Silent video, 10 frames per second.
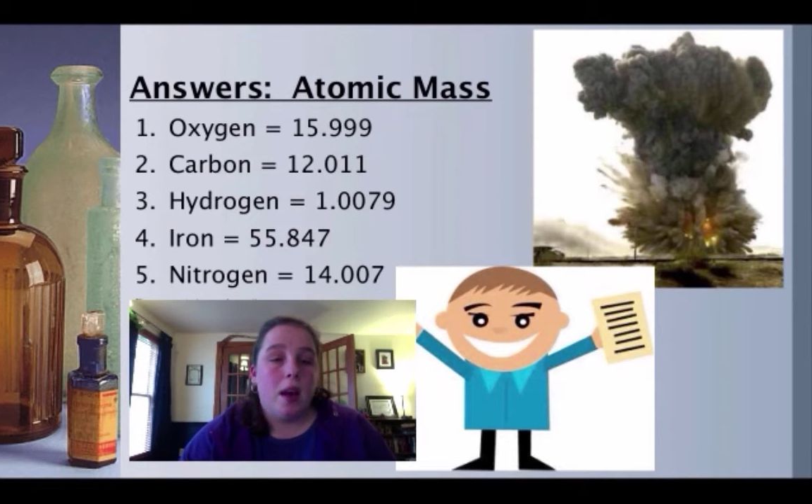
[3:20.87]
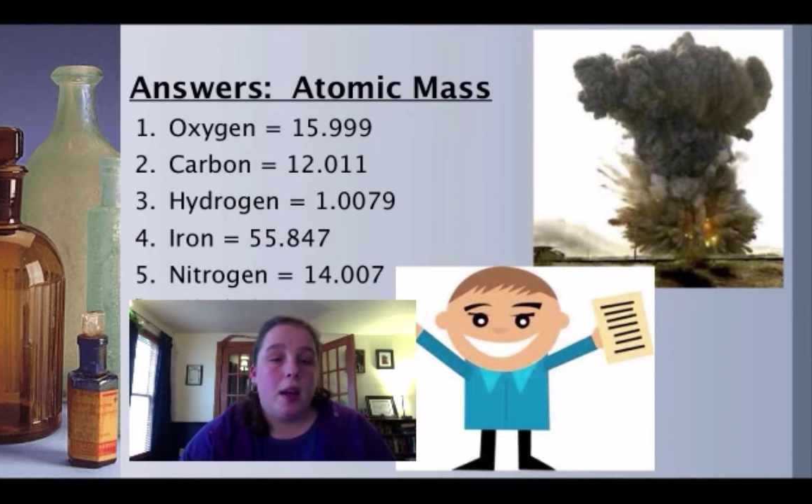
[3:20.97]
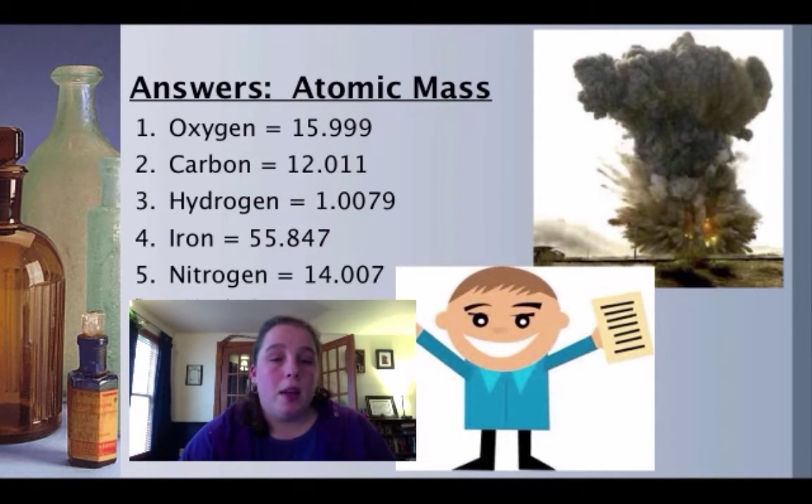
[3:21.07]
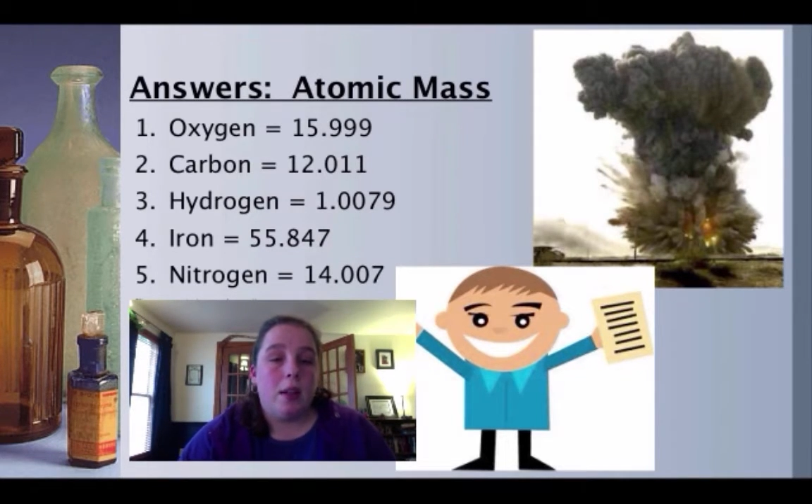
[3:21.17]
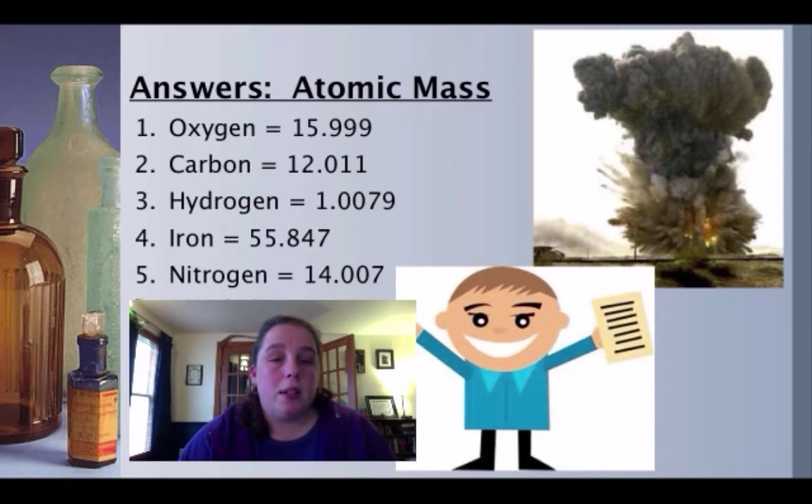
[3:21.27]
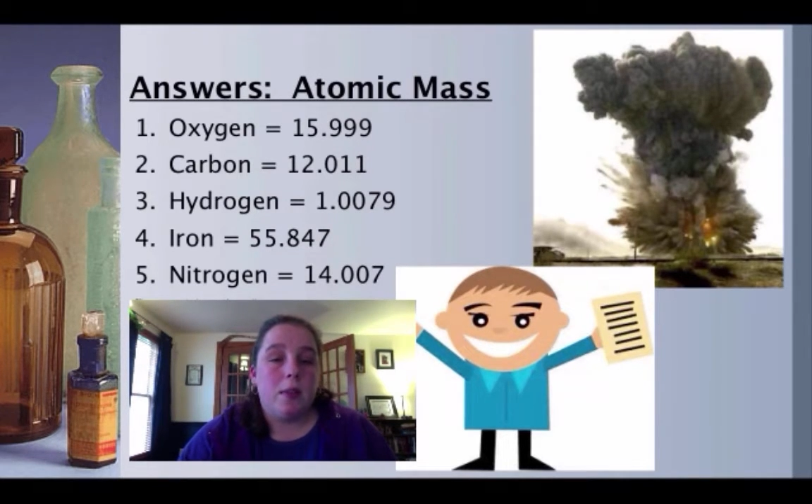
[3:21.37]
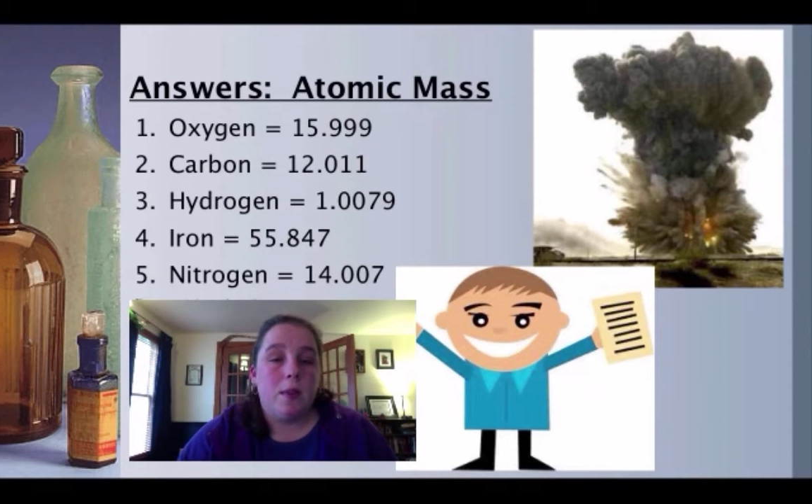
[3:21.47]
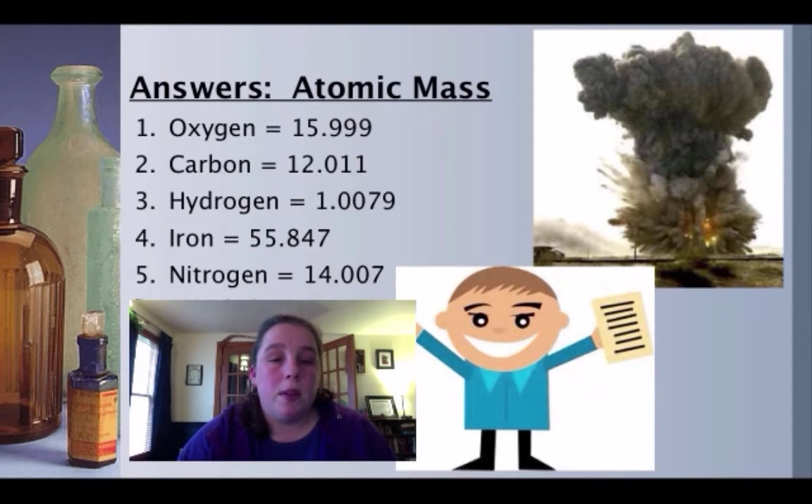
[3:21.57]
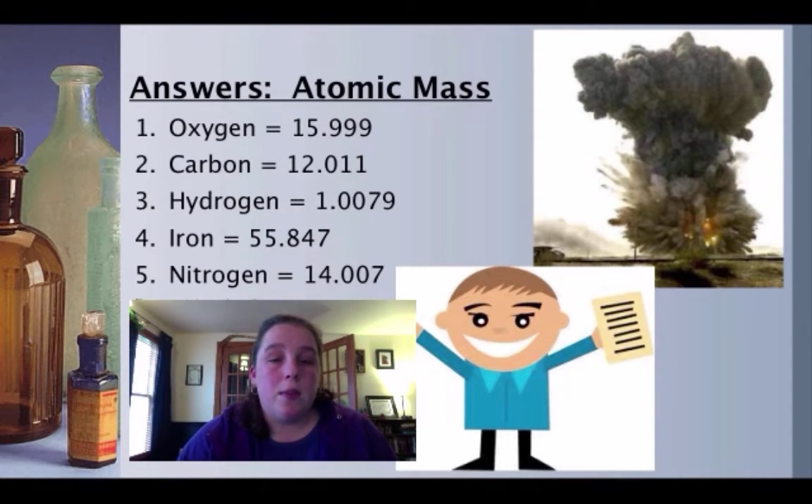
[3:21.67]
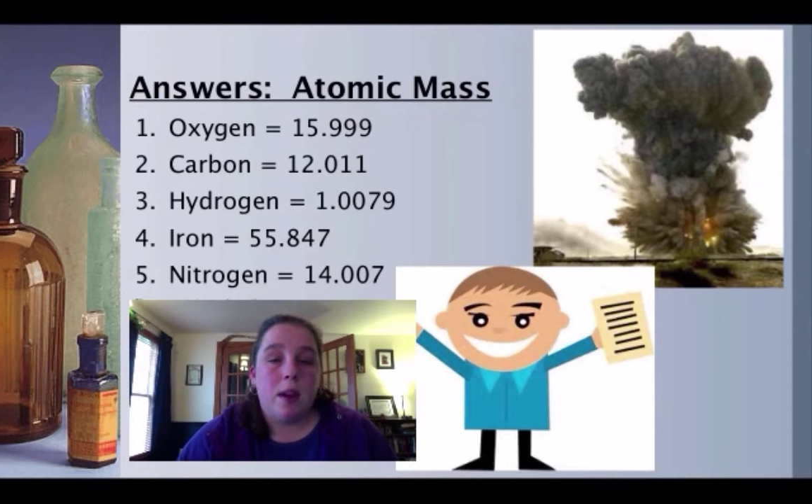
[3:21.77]
iron is
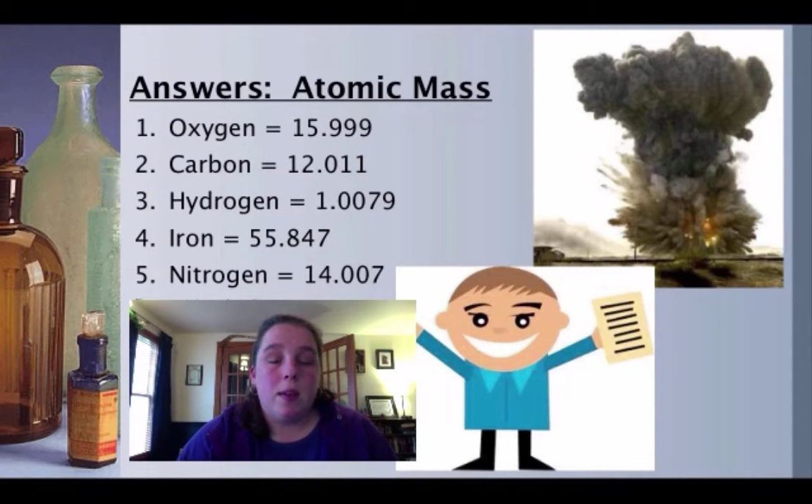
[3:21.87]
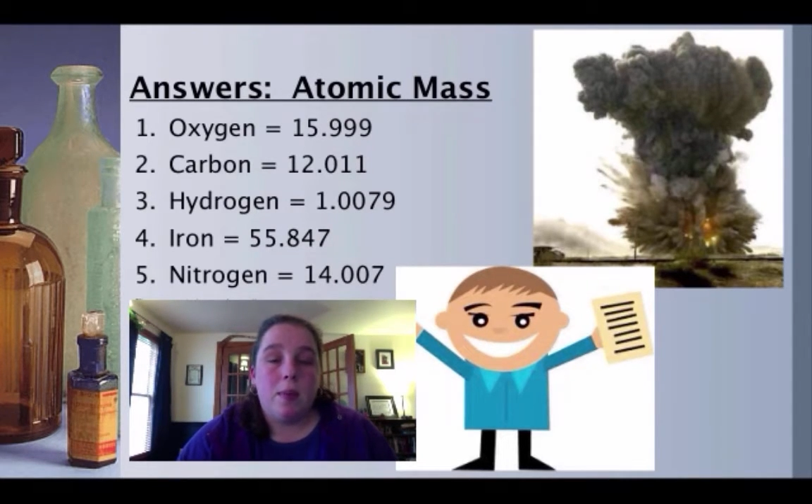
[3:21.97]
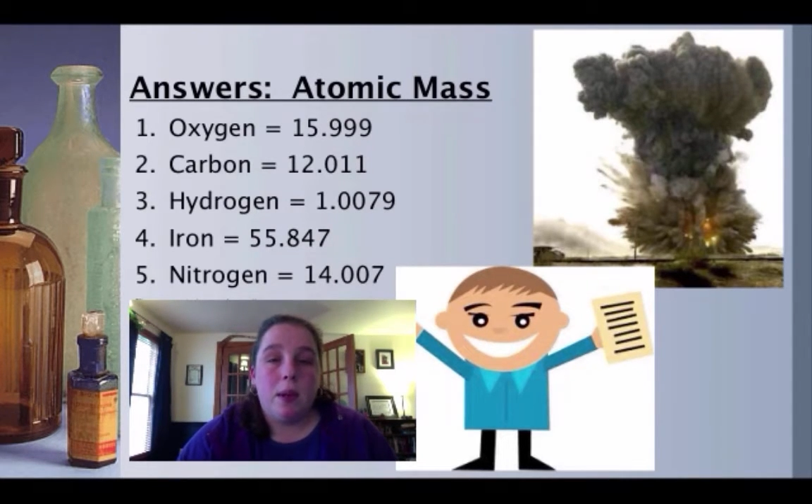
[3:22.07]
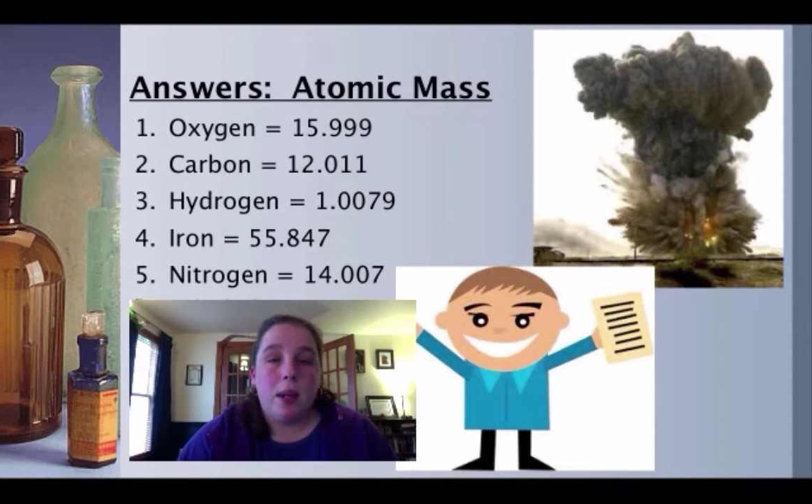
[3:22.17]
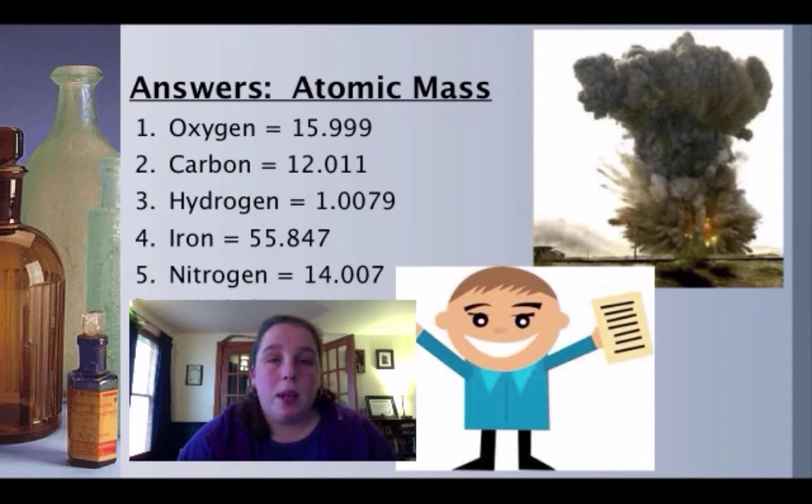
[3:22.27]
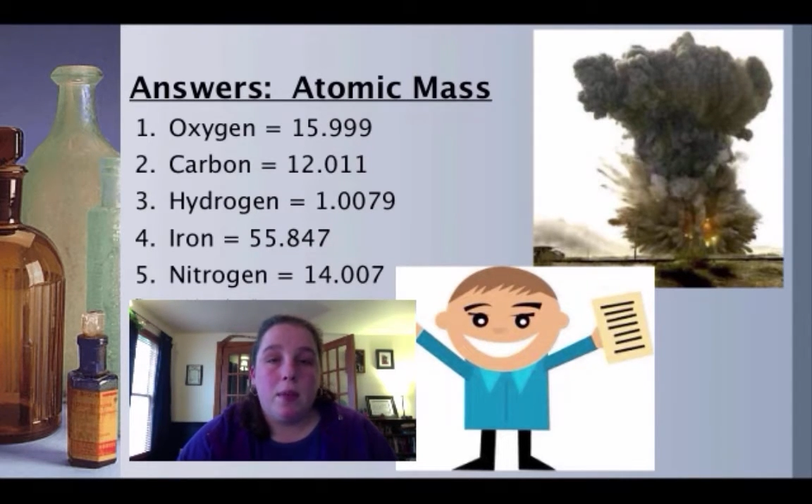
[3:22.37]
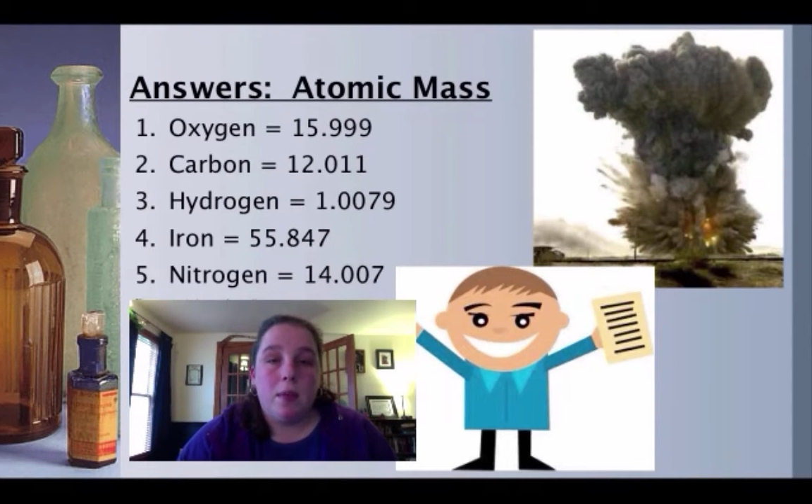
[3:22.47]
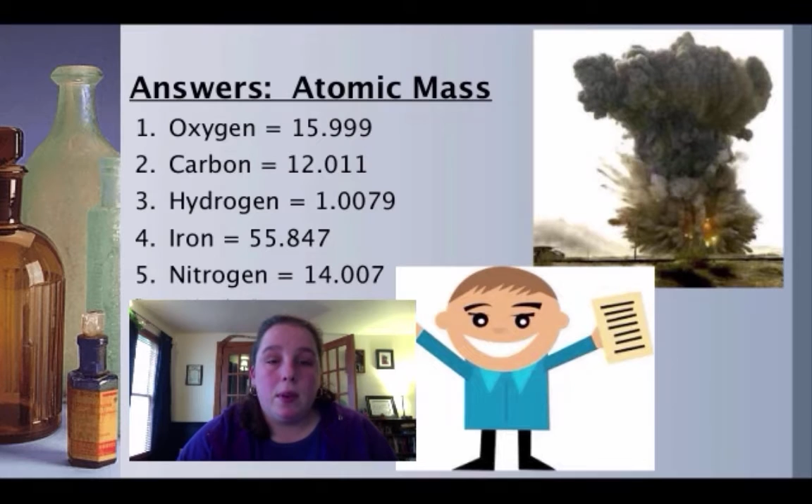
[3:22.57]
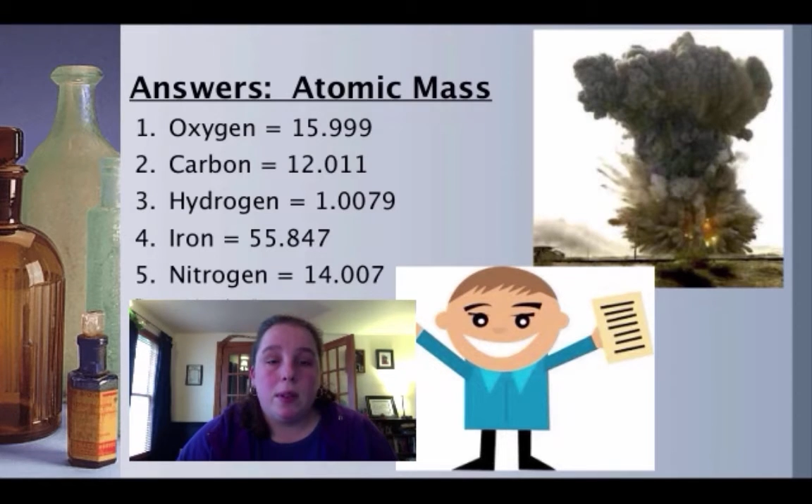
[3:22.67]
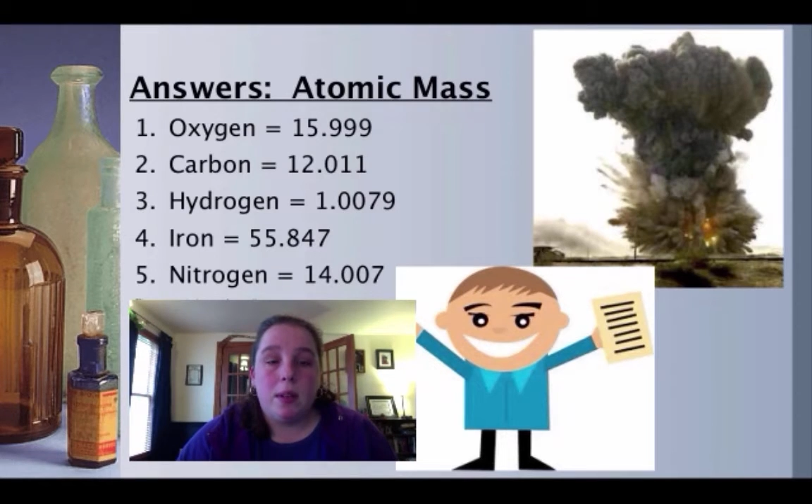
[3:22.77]

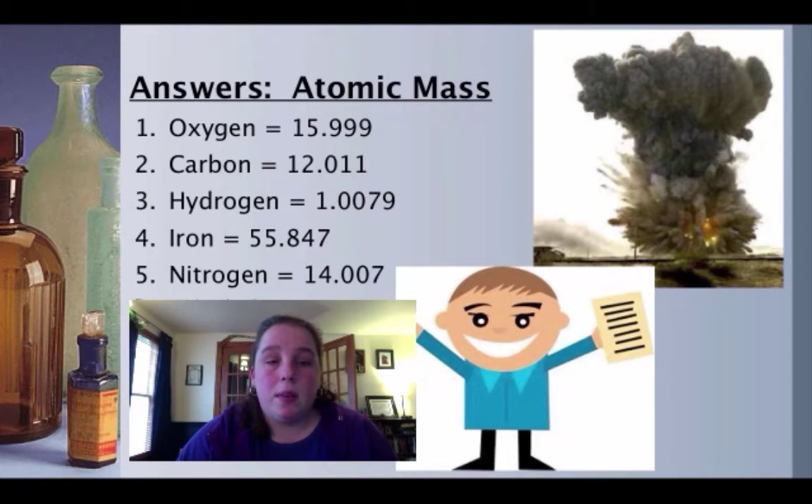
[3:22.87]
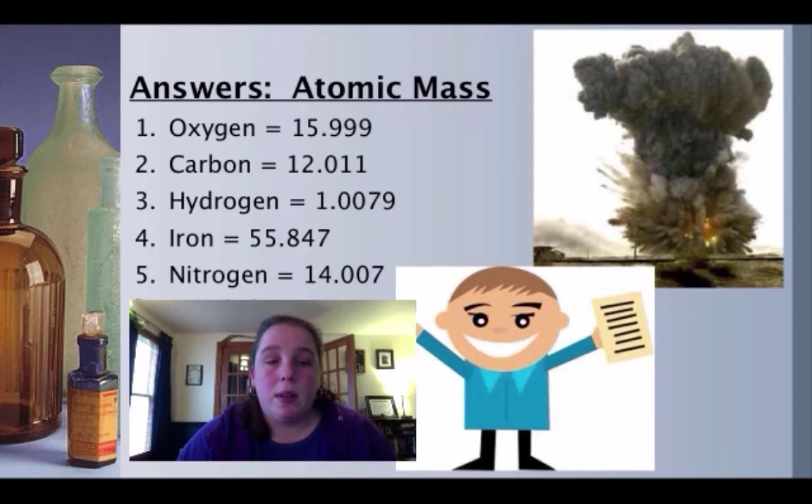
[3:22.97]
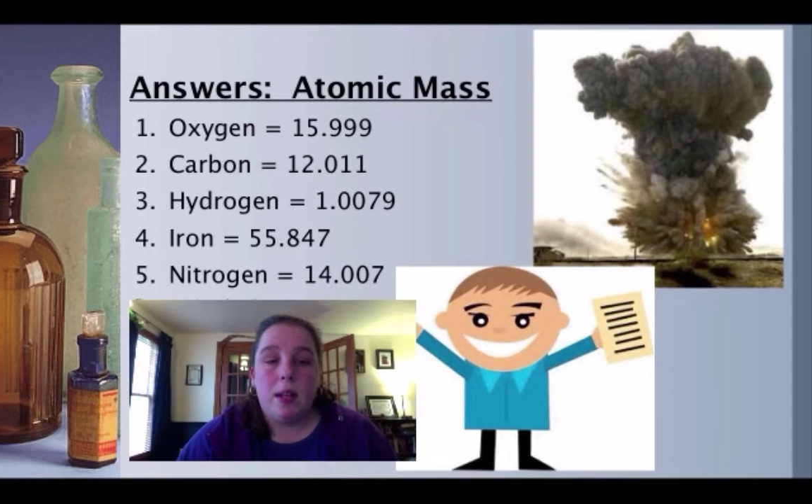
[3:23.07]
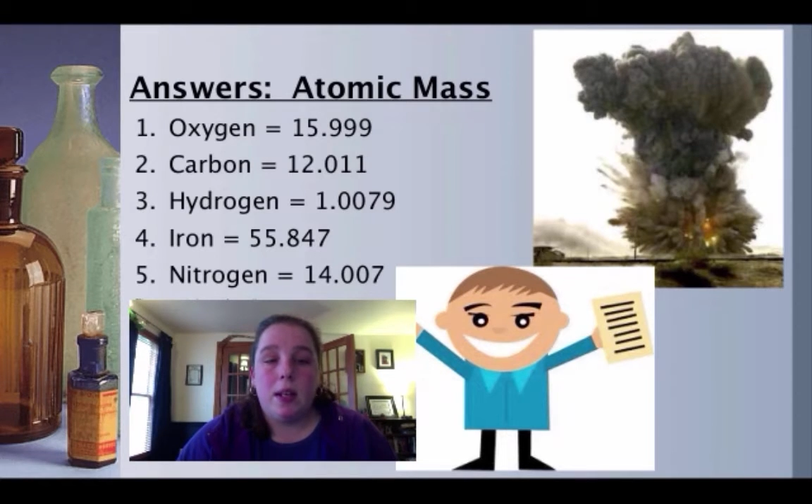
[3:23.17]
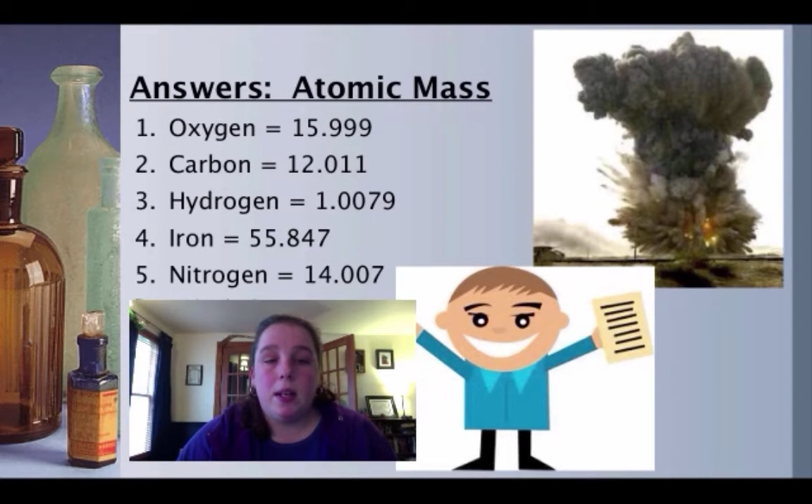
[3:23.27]
55.847,